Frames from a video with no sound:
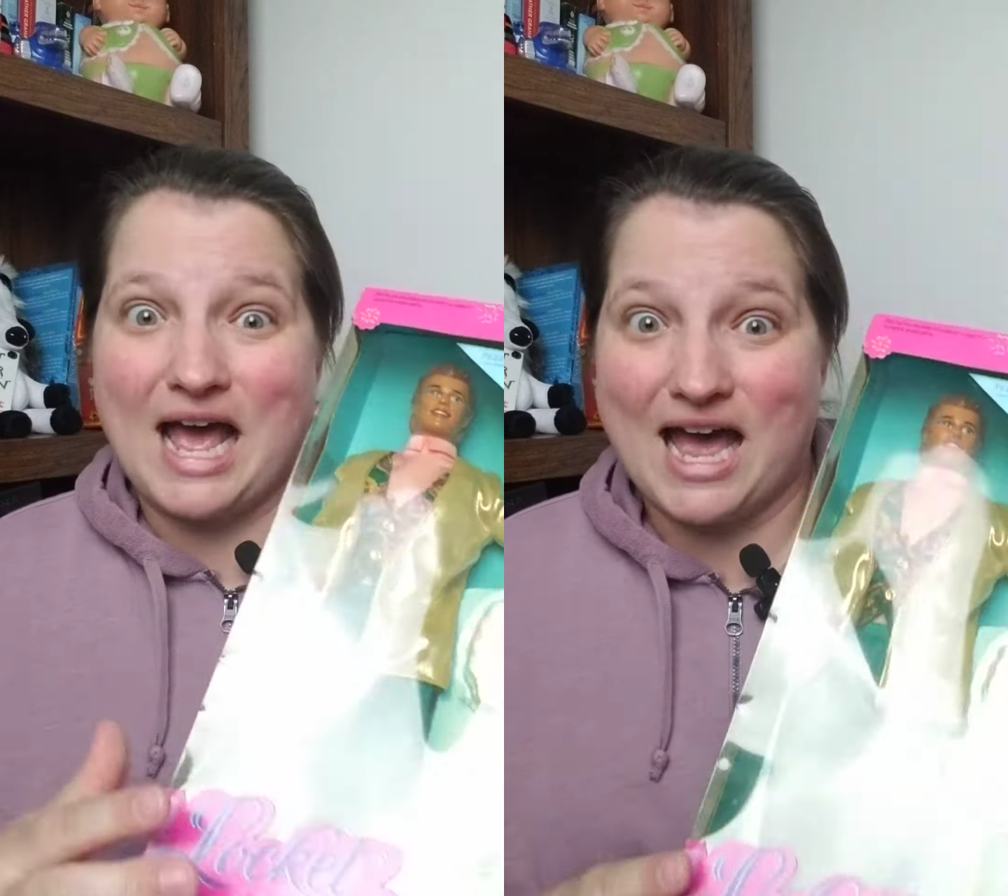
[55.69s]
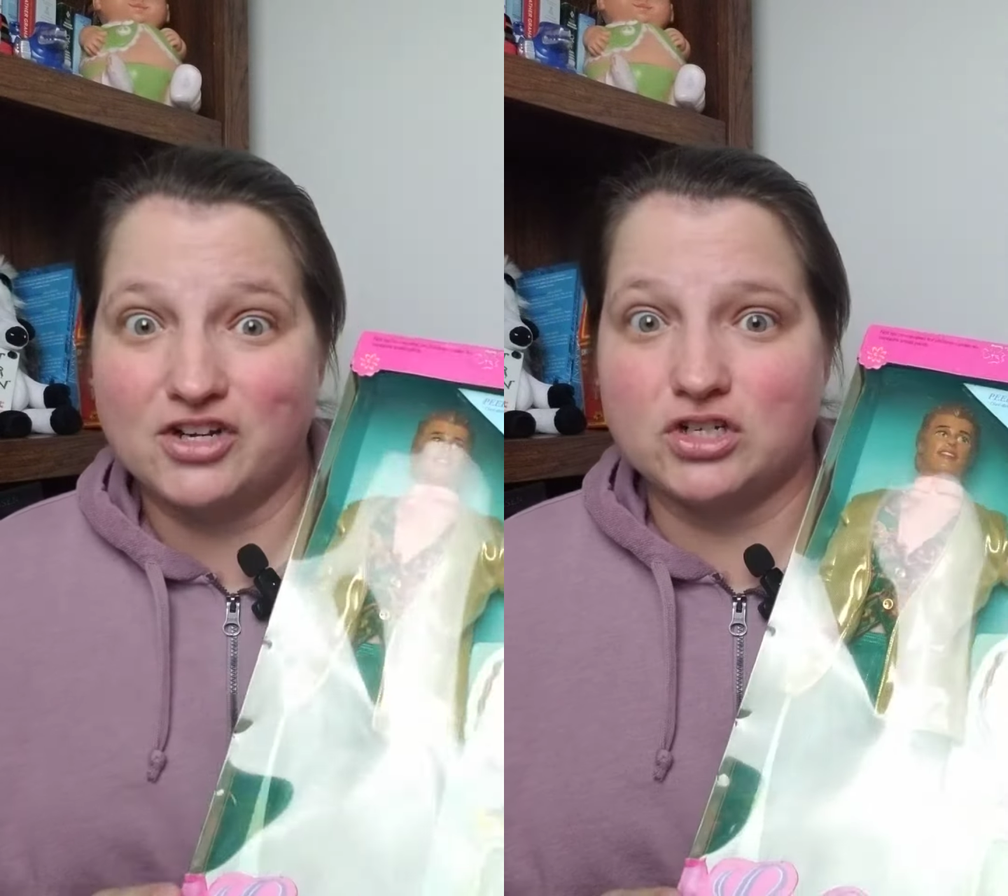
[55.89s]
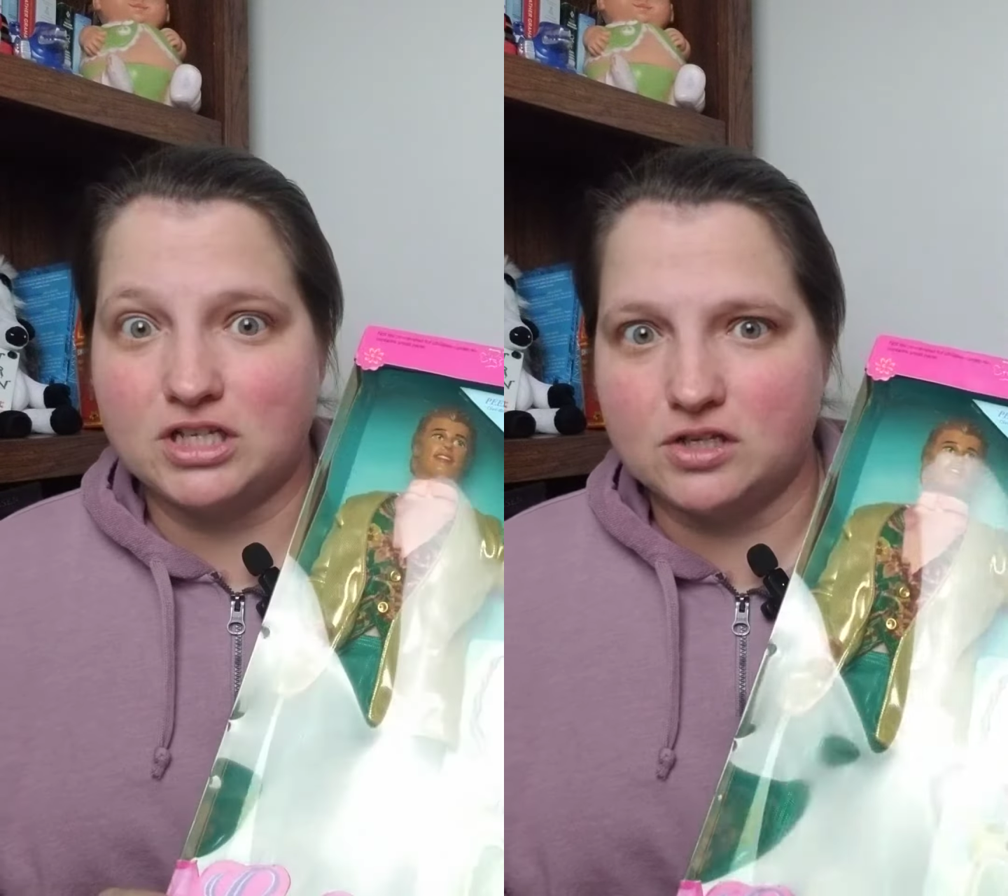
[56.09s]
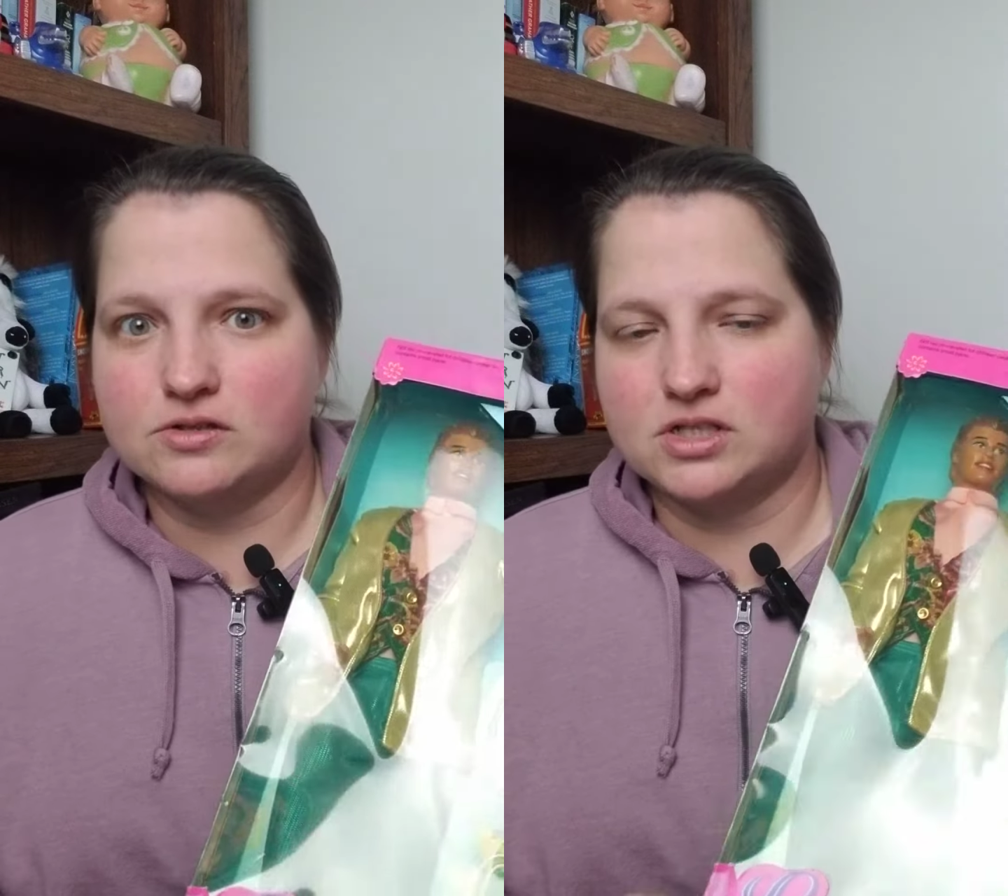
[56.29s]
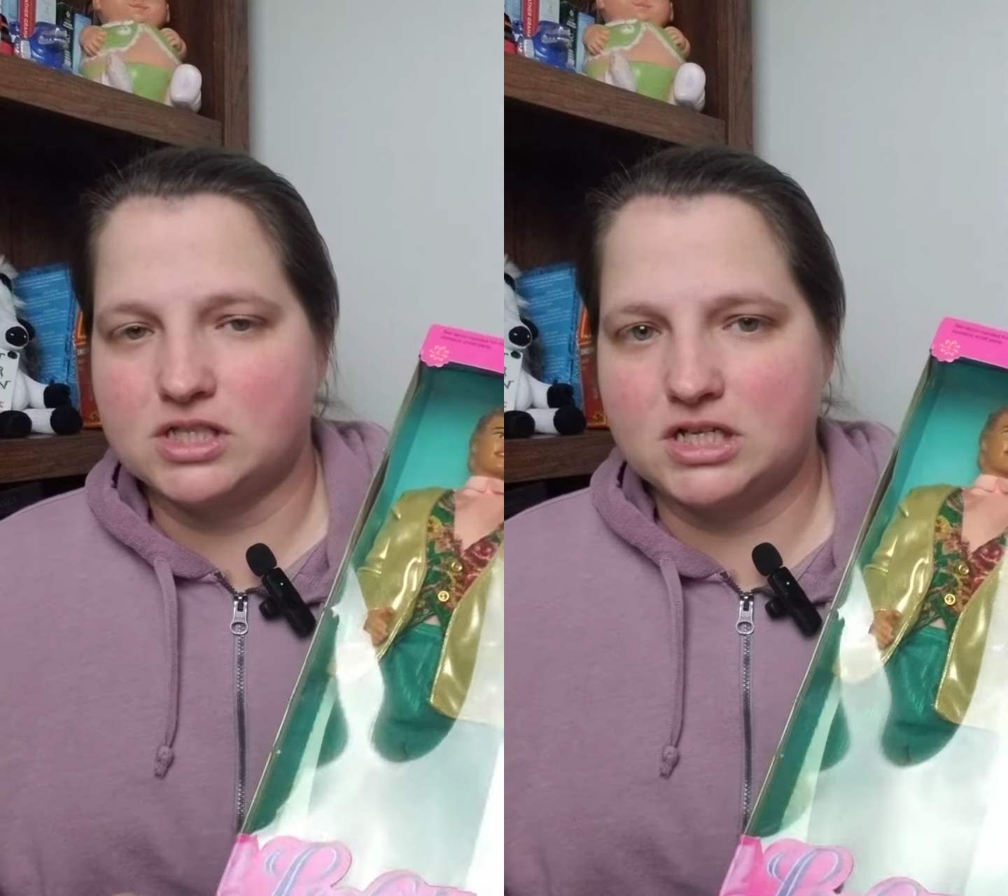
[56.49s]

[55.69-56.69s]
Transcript: actually use as a